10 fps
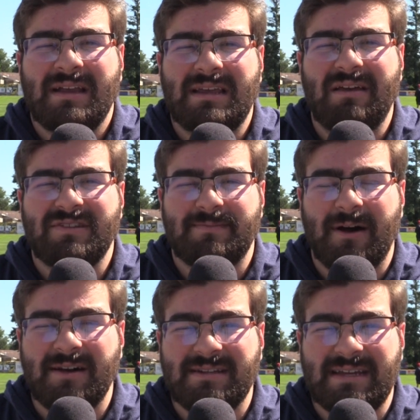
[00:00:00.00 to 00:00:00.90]
Davis
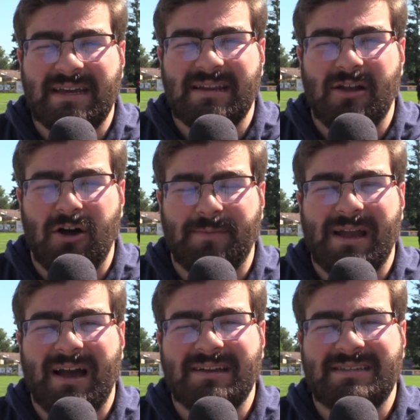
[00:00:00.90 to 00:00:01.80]
Mozzie hit an
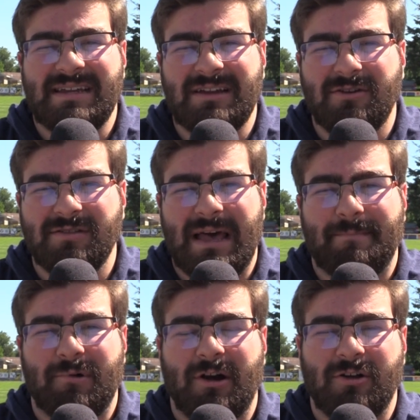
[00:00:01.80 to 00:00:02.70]
RBI single
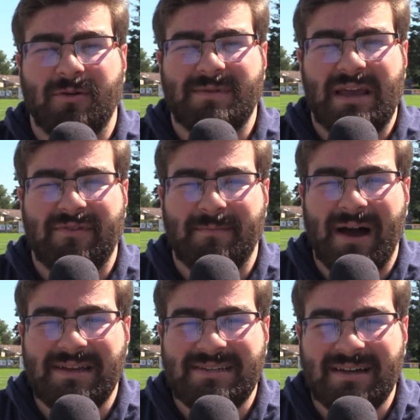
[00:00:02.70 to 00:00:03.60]
that brought home David
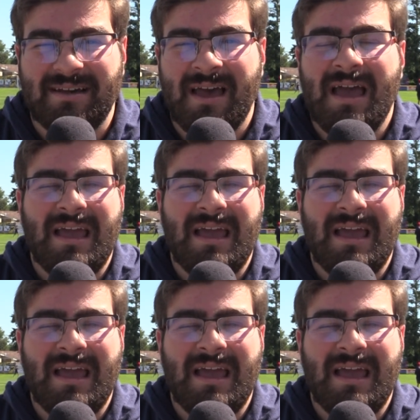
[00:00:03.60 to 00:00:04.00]
Miza.